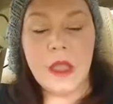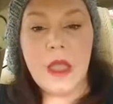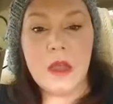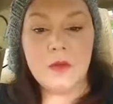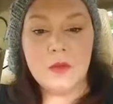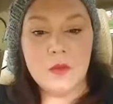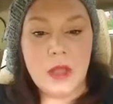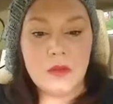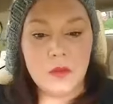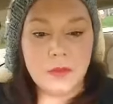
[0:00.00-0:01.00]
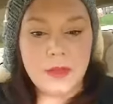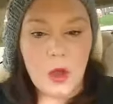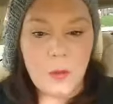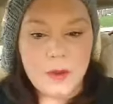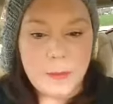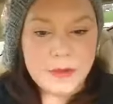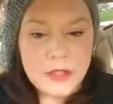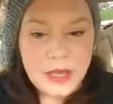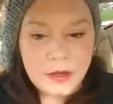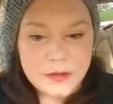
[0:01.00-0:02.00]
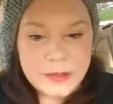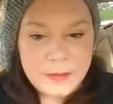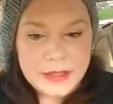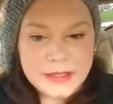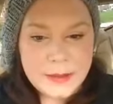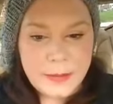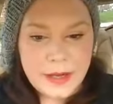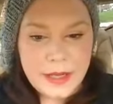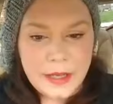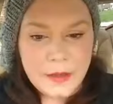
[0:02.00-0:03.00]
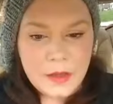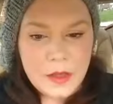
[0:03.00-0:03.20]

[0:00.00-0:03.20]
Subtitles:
and really open up a channel to meet somebody